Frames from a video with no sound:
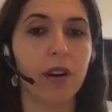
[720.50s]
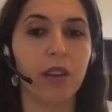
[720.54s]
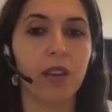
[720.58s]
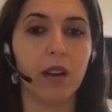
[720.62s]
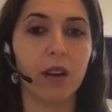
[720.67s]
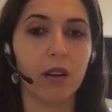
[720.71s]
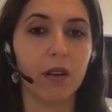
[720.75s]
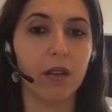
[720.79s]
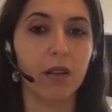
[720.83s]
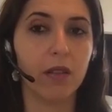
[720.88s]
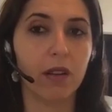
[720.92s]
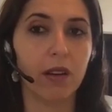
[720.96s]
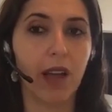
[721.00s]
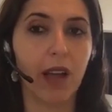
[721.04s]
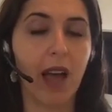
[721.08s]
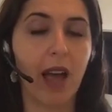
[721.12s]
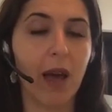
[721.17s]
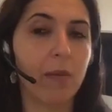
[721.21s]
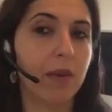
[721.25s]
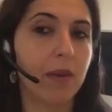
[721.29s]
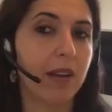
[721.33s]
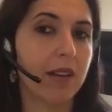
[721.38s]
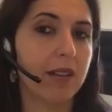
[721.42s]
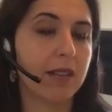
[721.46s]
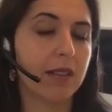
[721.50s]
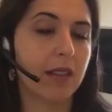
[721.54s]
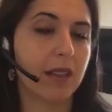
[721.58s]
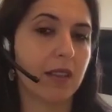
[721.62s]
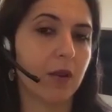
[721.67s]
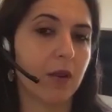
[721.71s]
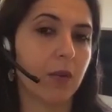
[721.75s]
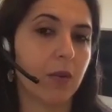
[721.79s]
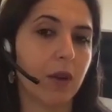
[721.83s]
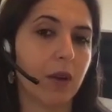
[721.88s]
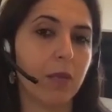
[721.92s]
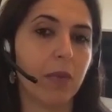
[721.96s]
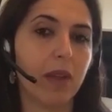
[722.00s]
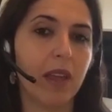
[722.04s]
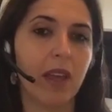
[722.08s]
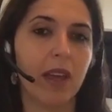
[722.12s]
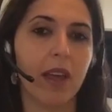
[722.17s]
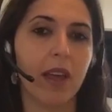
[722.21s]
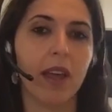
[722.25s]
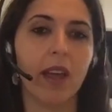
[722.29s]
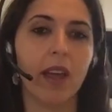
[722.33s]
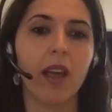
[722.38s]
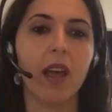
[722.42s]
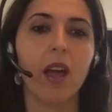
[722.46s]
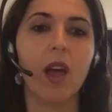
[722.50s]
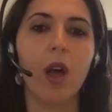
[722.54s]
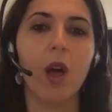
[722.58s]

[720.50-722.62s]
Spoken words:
their happiness and their well-being.